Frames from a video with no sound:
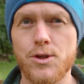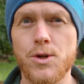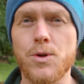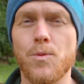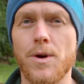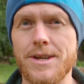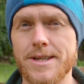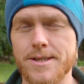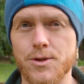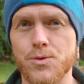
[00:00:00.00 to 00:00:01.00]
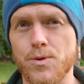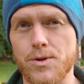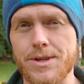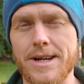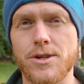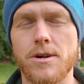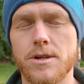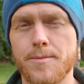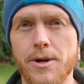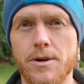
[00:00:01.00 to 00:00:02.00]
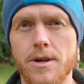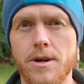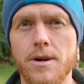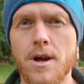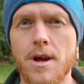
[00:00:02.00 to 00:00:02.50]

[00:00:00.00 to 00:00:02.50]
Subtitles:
2-to-1 distance rule that I talked about earlier,